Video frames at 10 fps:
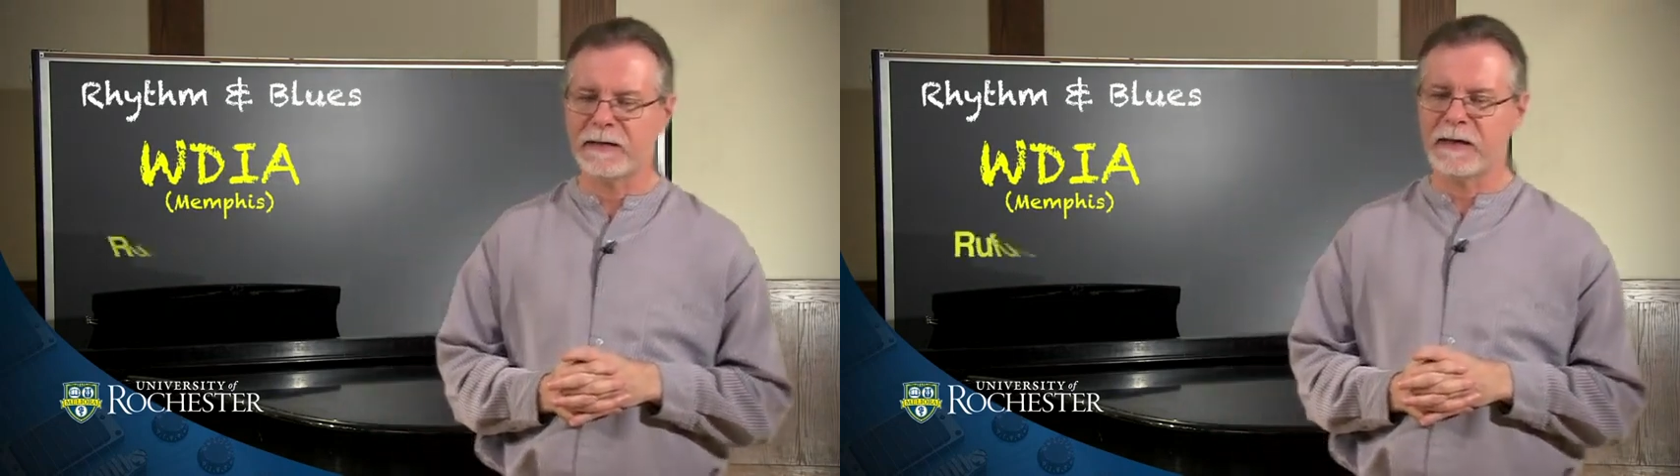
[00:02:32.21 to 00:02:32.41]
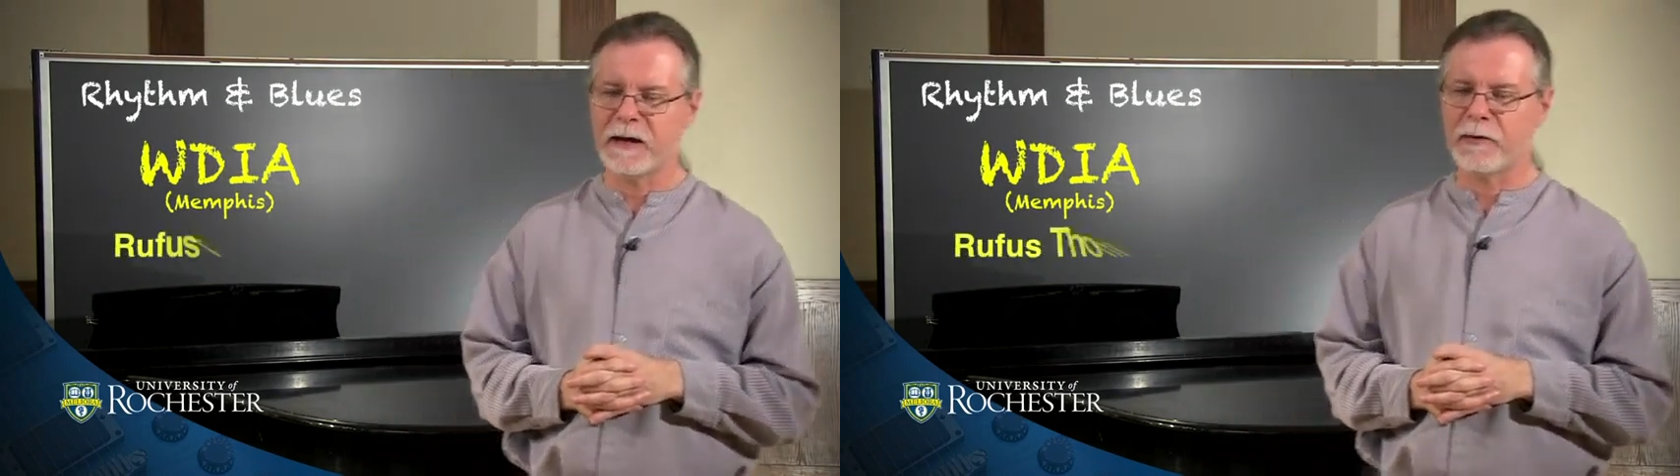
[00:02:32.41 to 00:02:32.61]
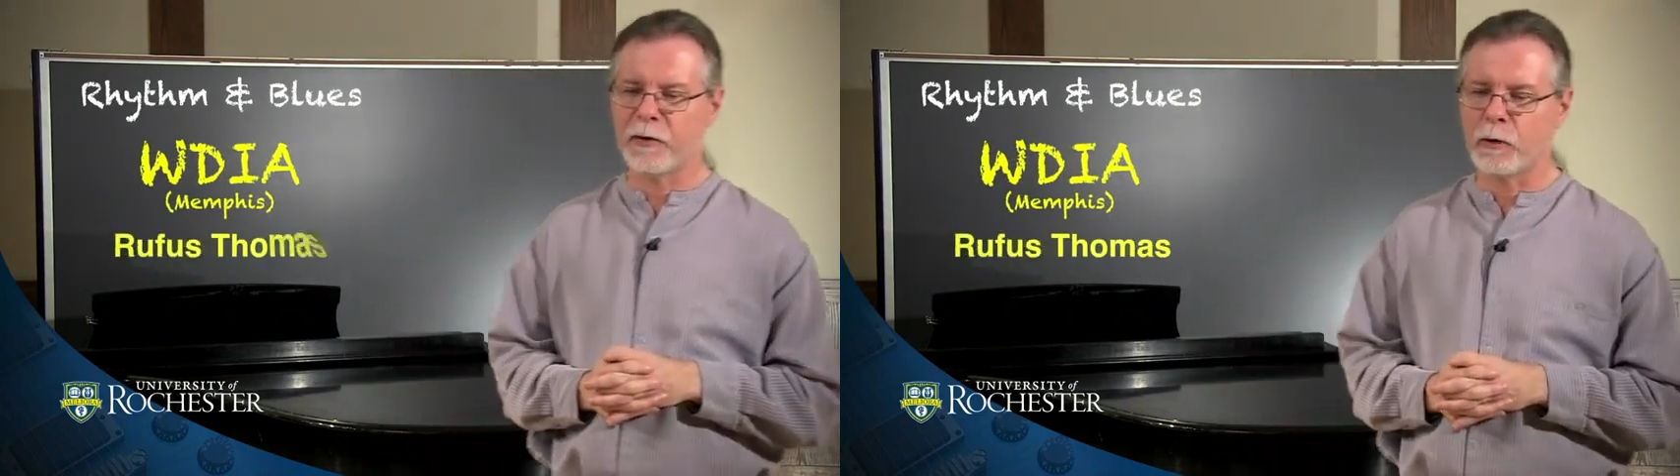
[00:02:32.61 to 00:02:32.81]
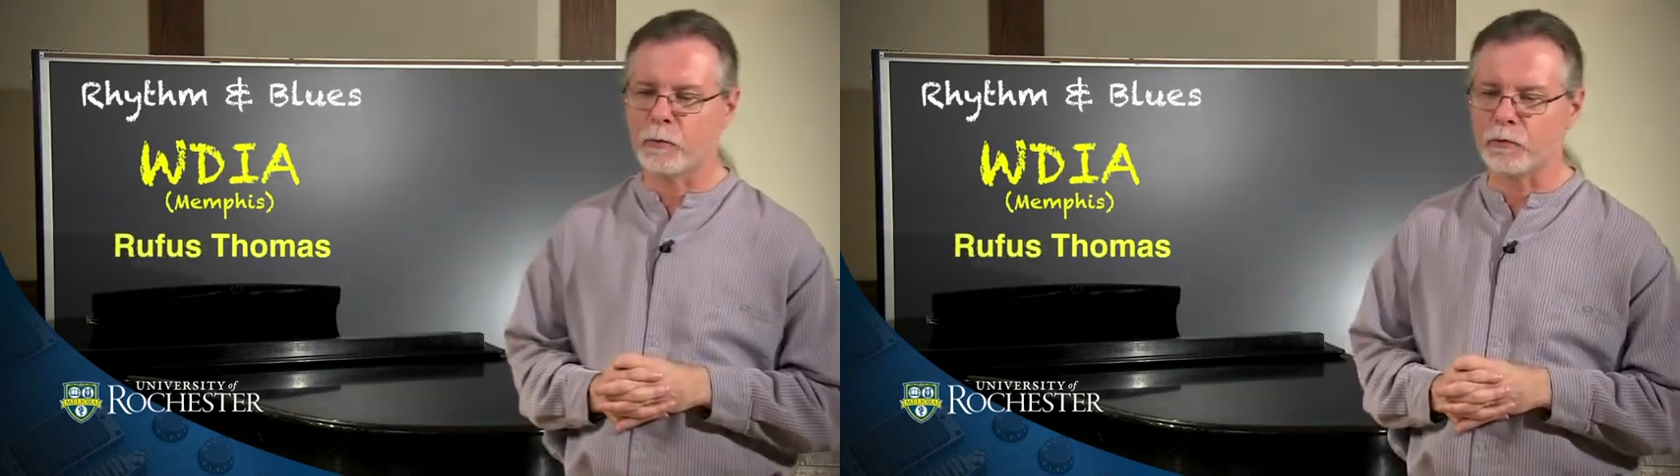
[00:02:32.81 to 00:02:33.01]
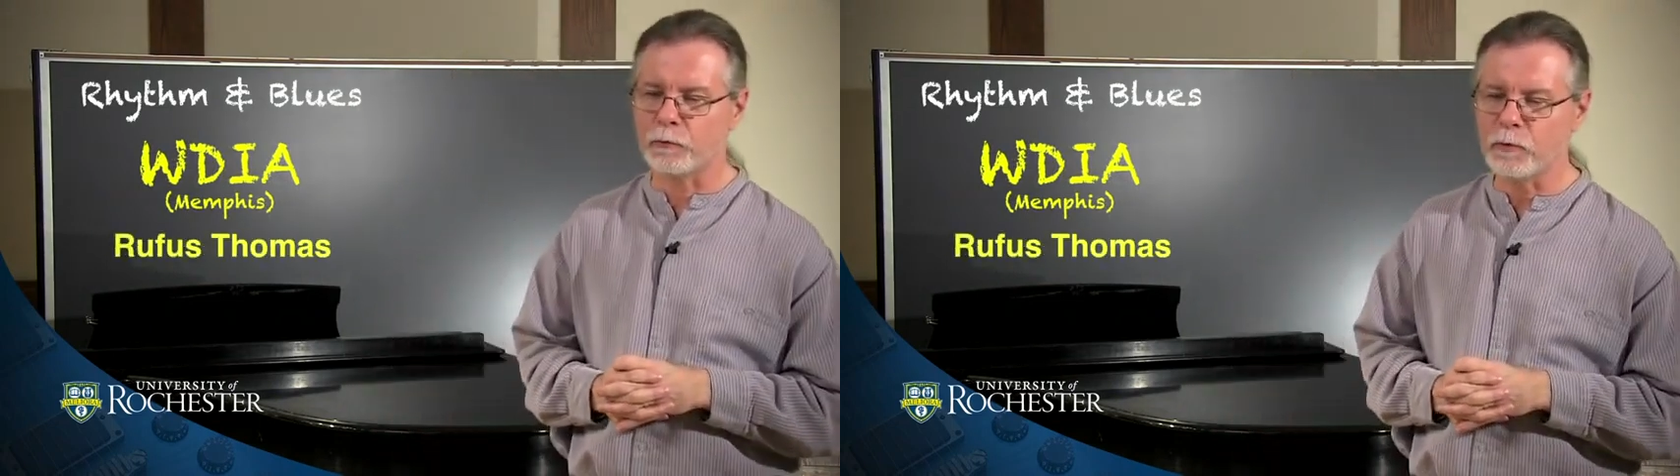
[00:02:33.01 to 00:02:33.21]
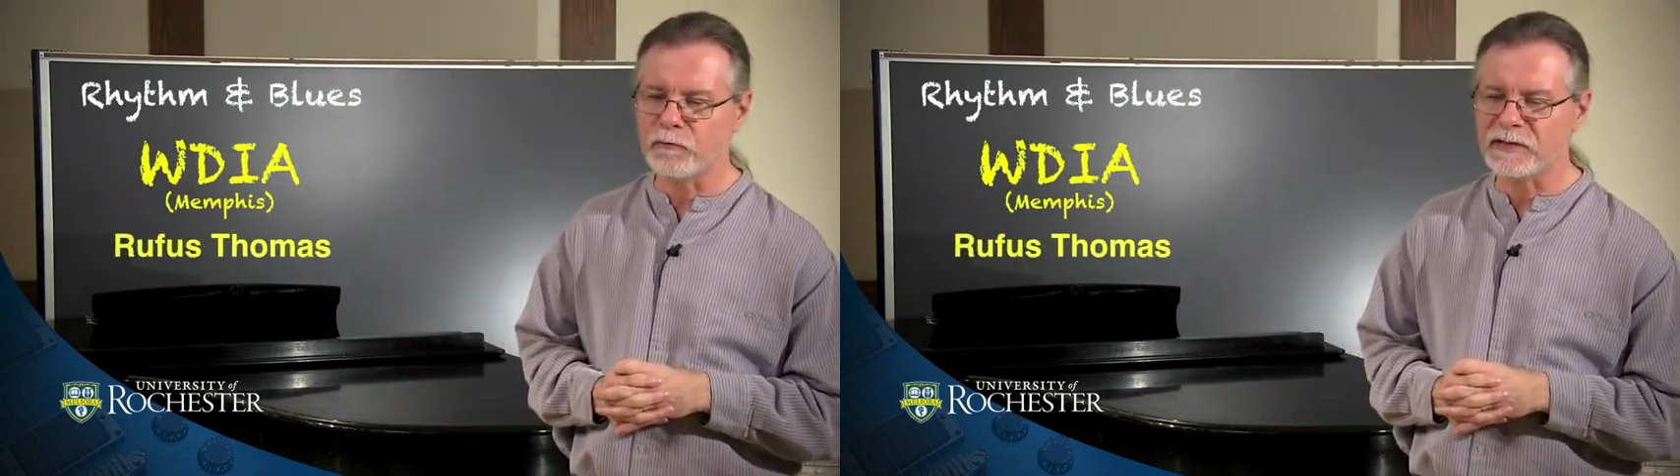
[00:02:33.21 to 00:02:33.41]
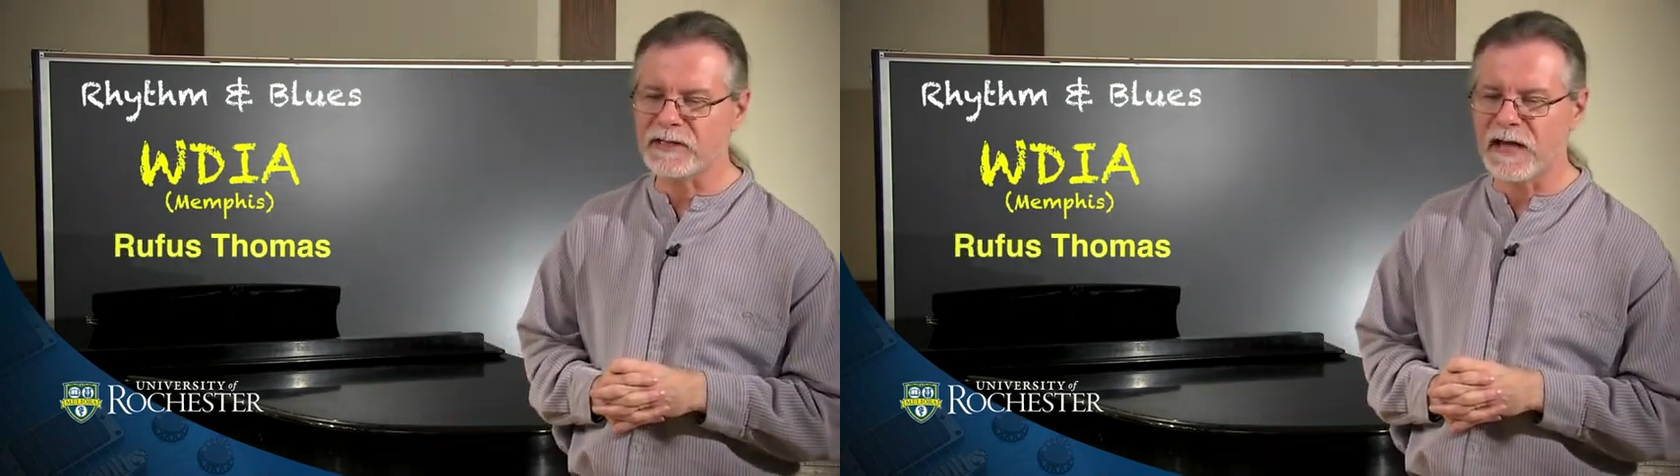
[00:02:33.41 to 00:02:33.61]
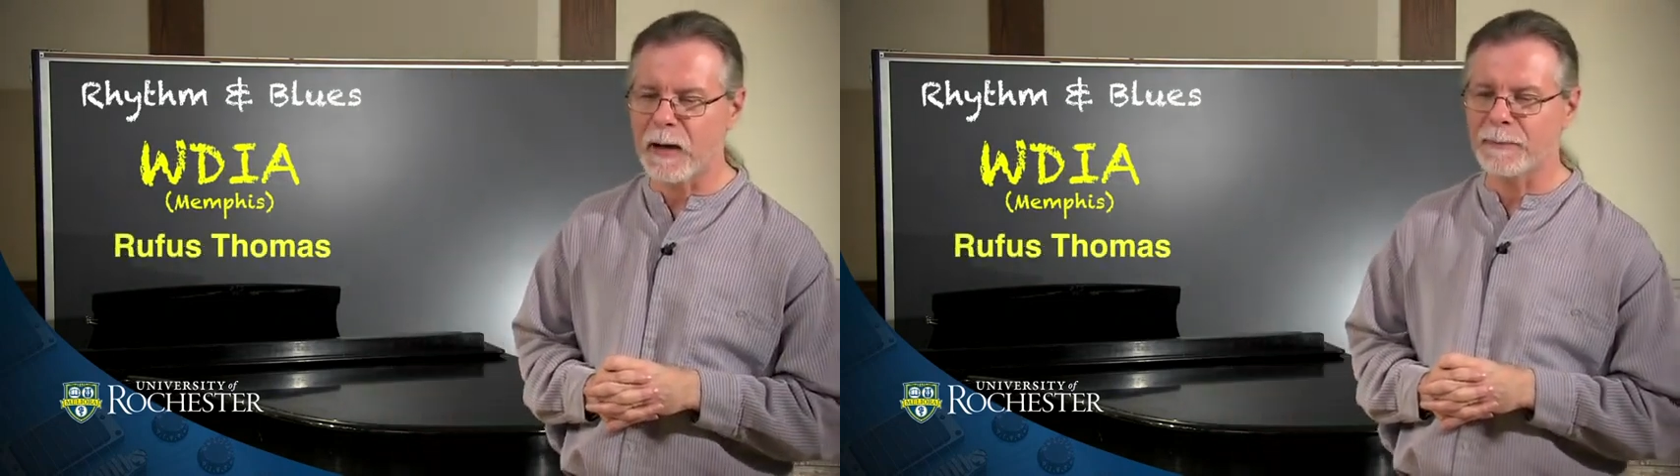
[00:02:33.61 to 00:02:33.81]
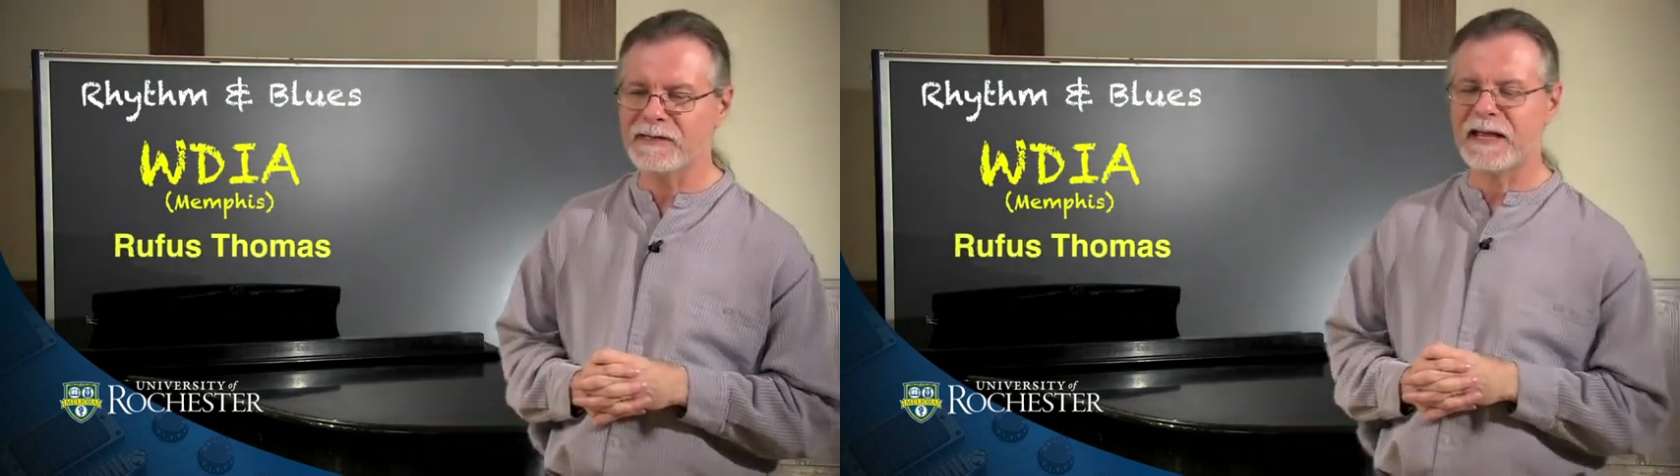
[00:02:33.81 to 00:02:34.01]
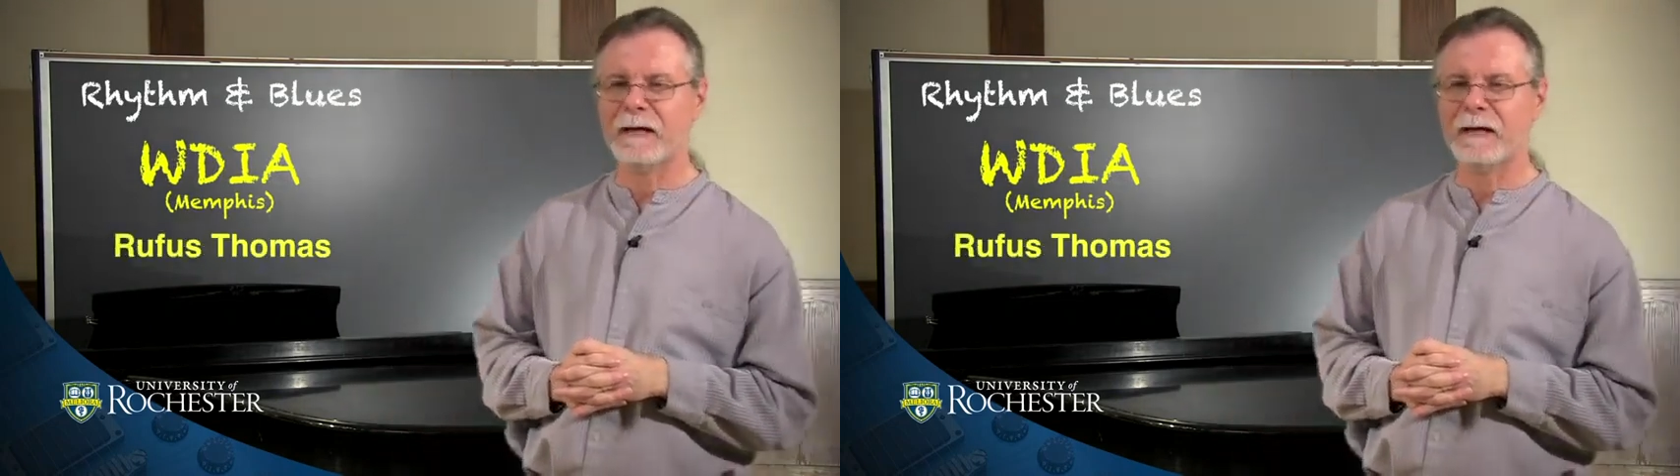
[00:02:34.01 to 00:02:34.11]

on the air there were Rufus Thomas